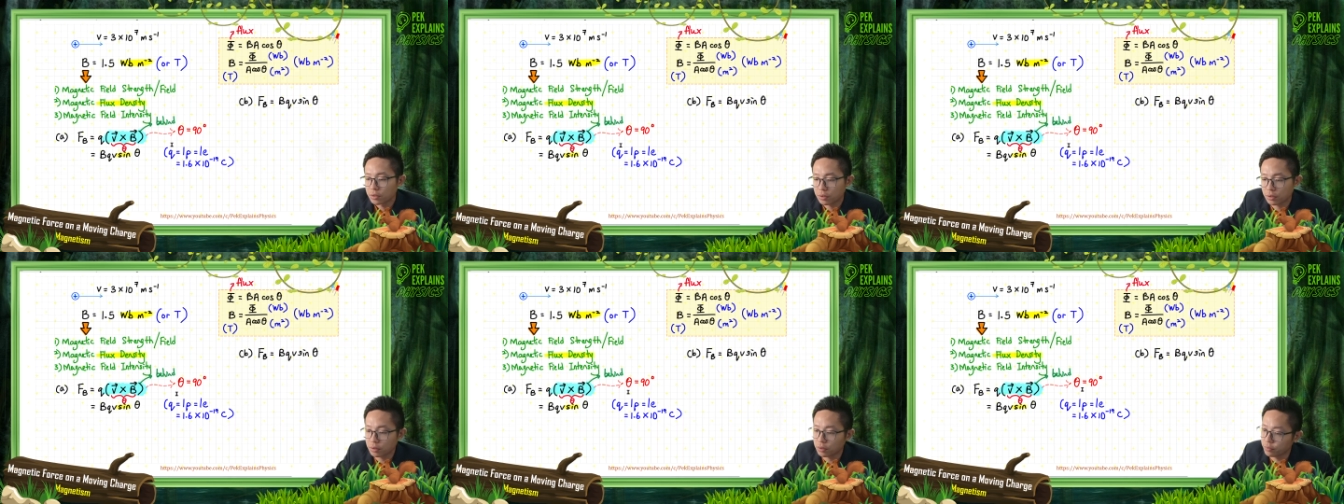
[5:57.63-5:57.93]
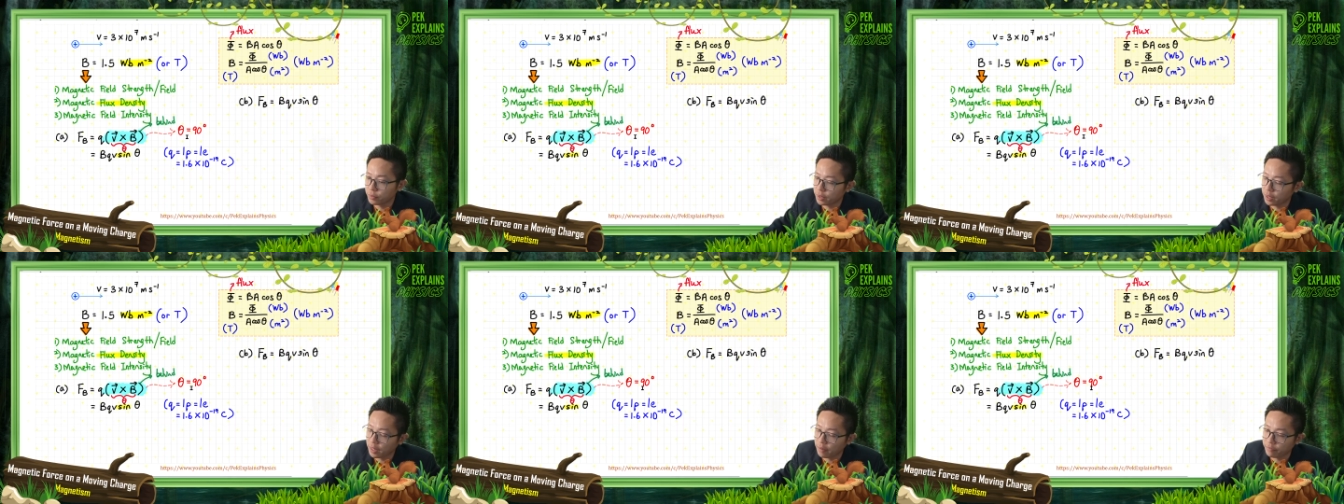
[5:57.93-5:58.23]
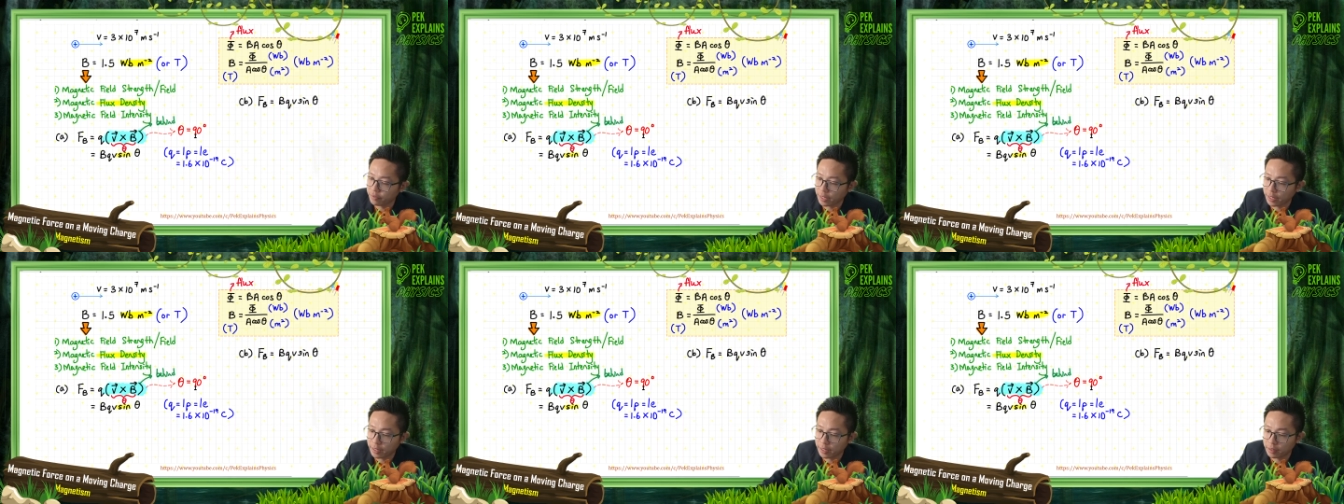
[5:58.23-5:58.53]
So we have
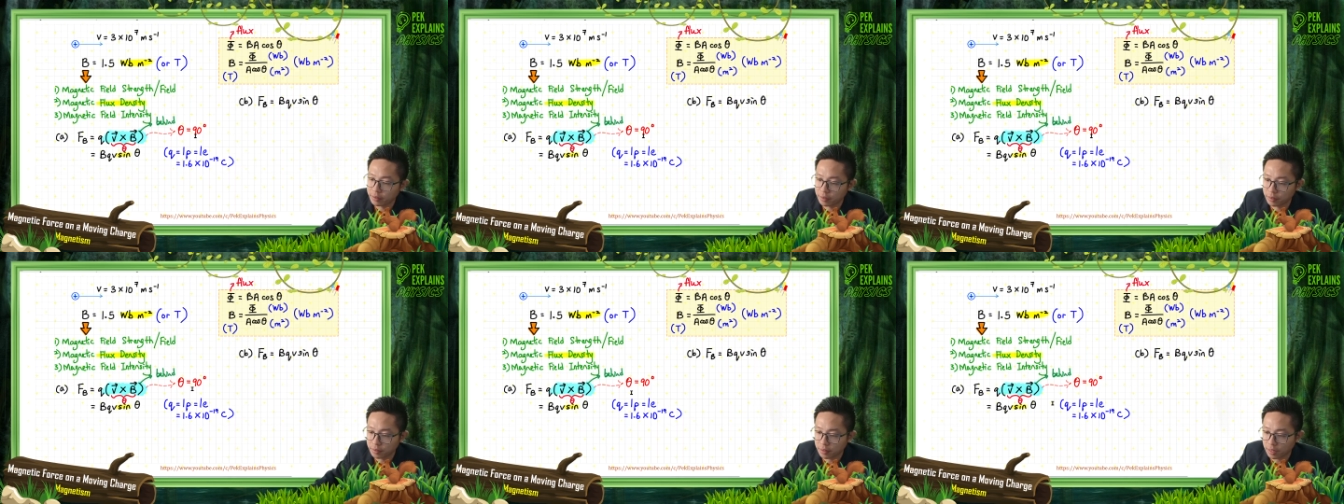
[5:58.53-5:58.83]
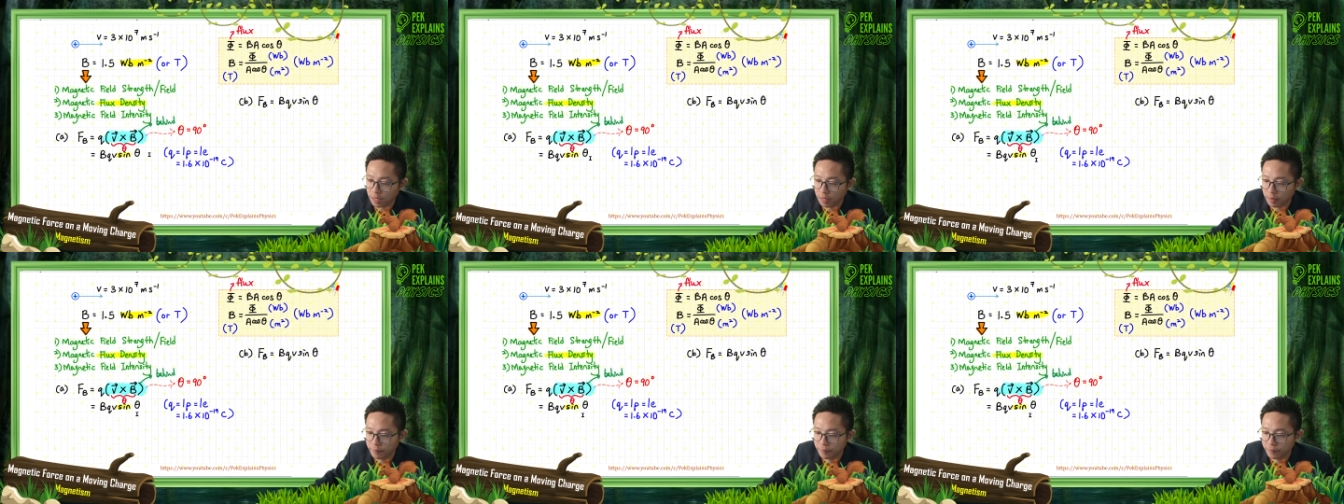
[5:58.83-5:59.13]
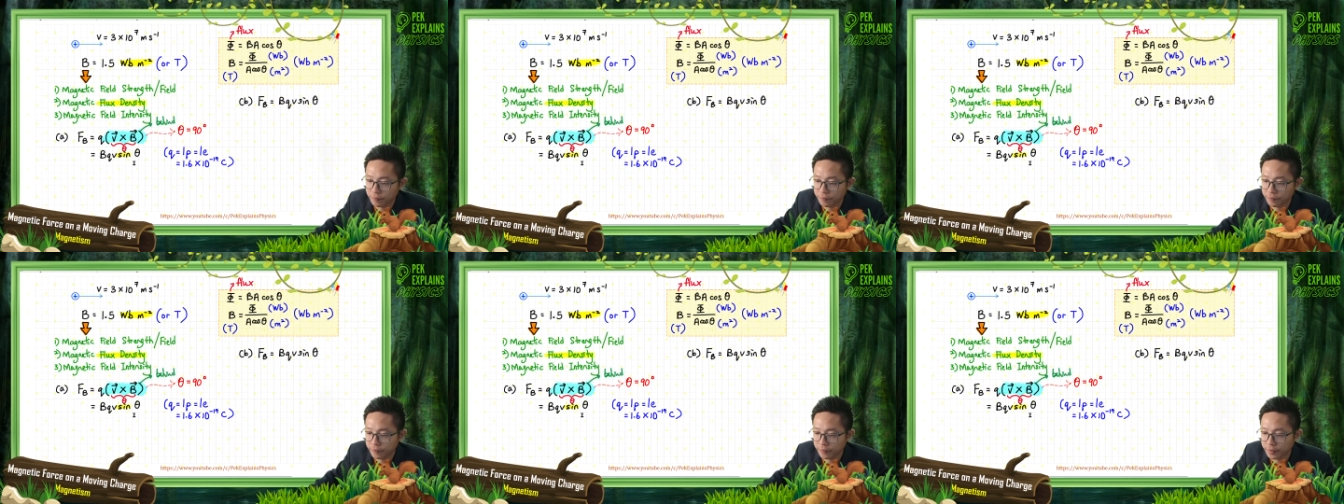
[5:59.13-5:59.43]
the angle theta.
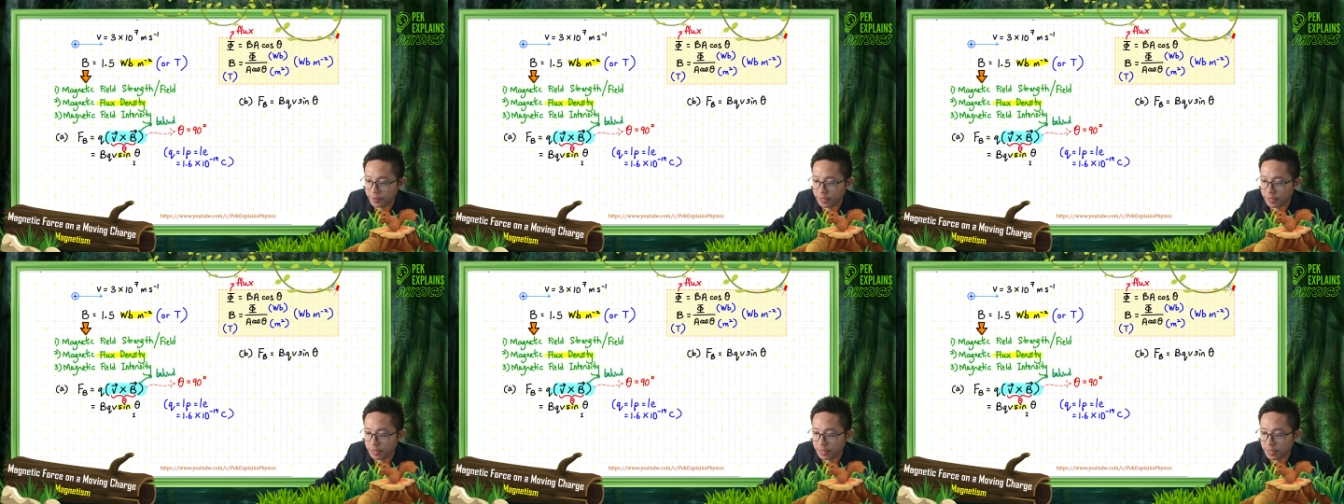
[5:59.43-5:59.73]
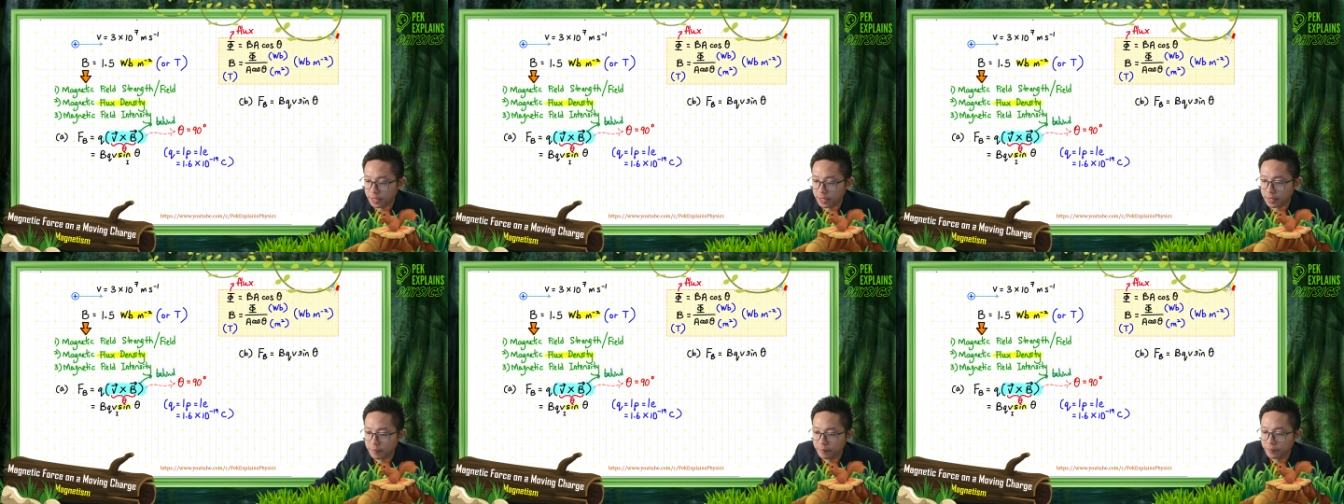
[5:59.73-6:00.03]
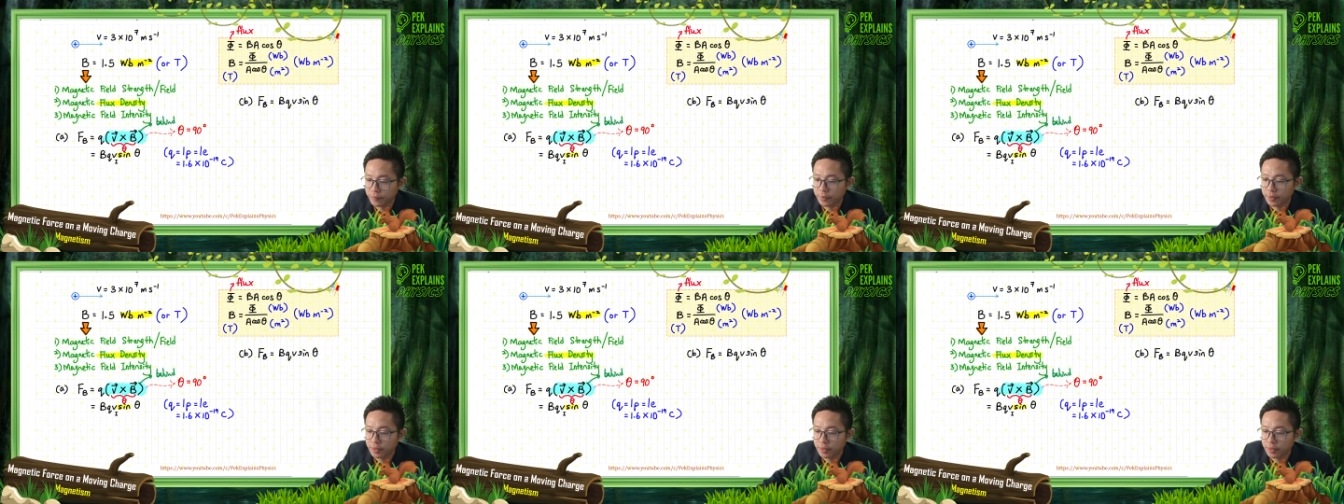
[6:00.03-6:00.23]
Yeah.